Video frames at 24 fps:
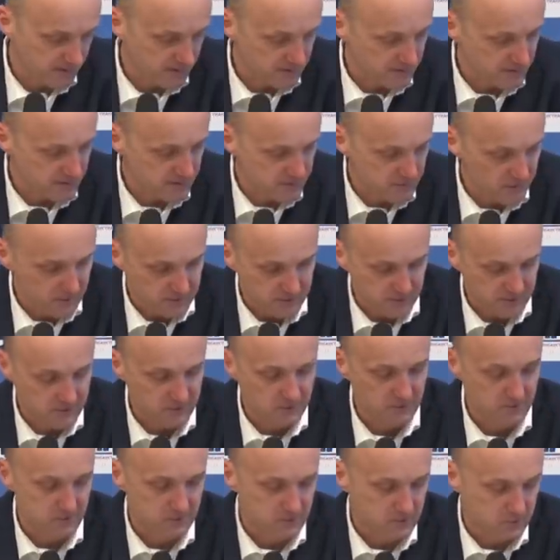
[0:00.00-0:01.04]
It's, it's not an
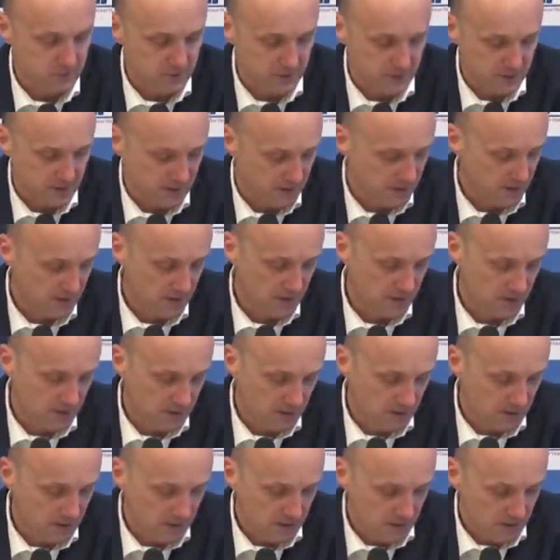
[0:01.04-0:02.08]
excuse. We,
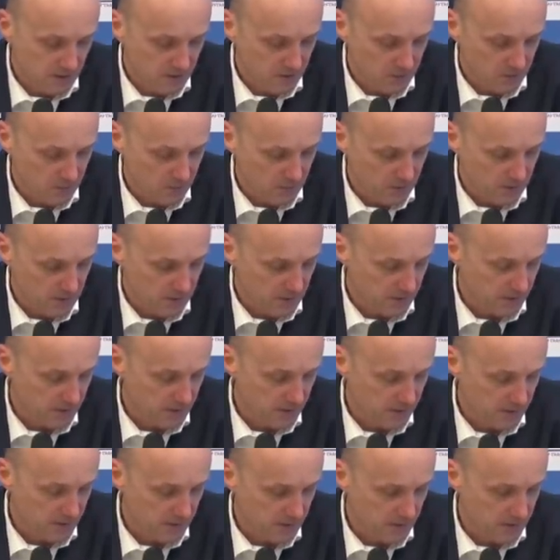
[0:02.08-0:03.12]

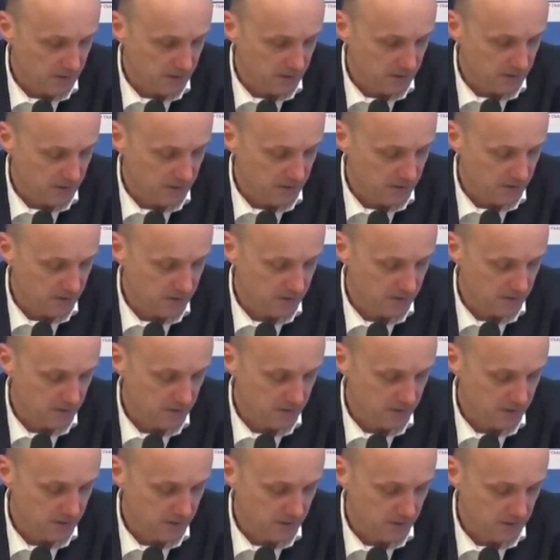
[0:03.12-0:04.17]
we,
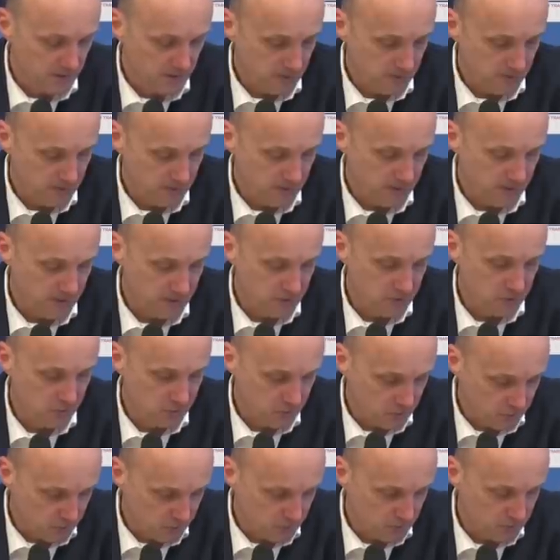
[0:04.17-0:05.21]
we need
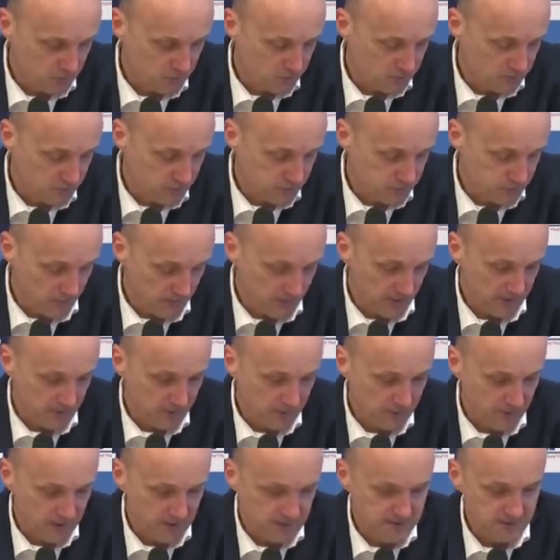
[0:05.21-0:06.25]
to, I mean,
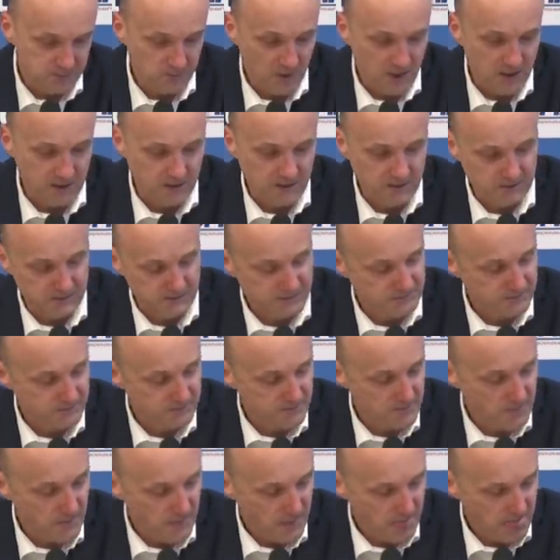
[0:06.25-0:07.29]
if you are smart,
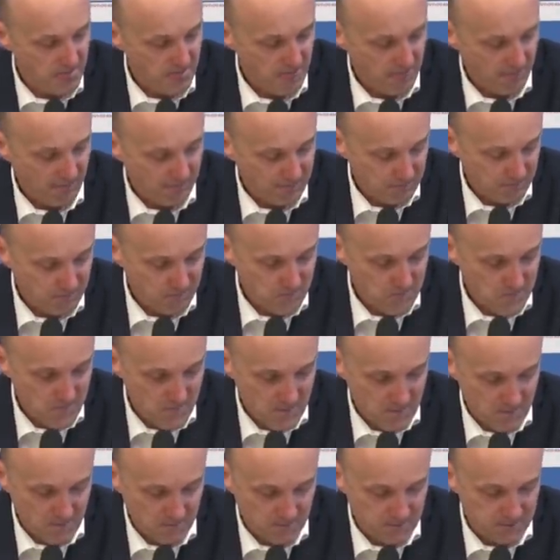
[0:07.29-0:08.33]

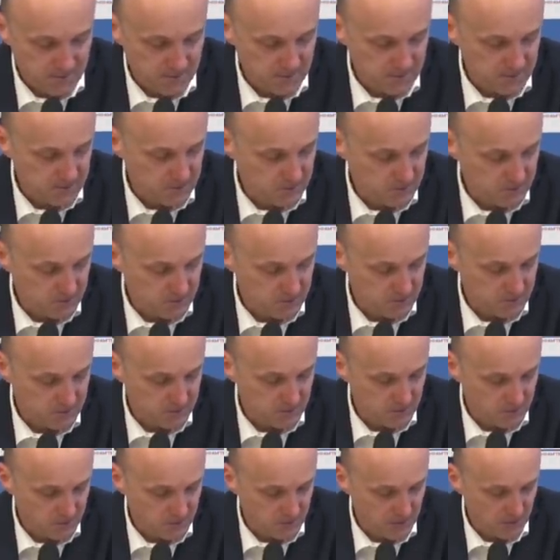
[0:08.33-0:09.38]
we need to
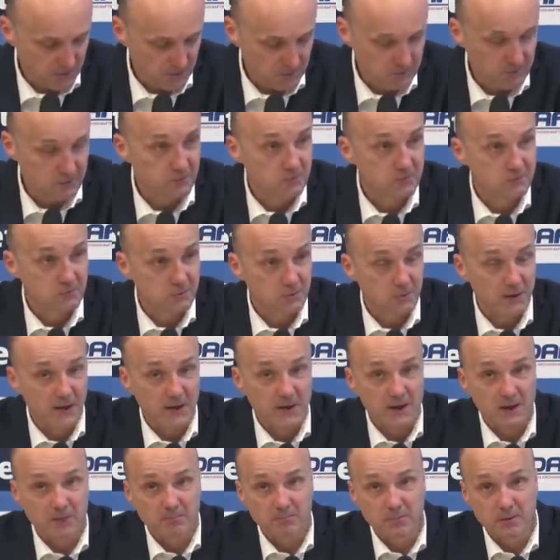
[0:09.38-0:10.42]
now to, to
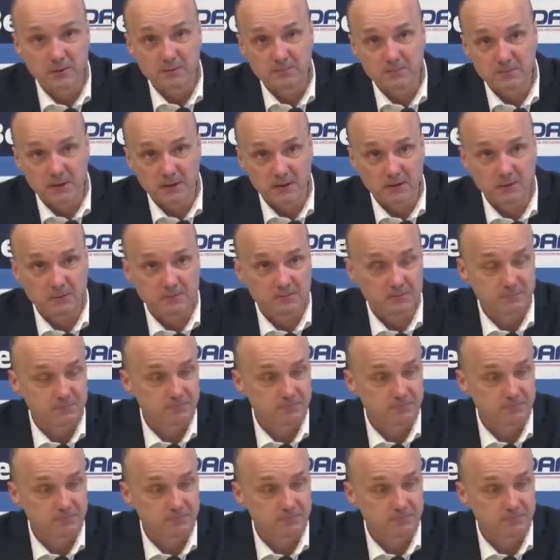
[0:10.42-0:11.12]
wake up. You know?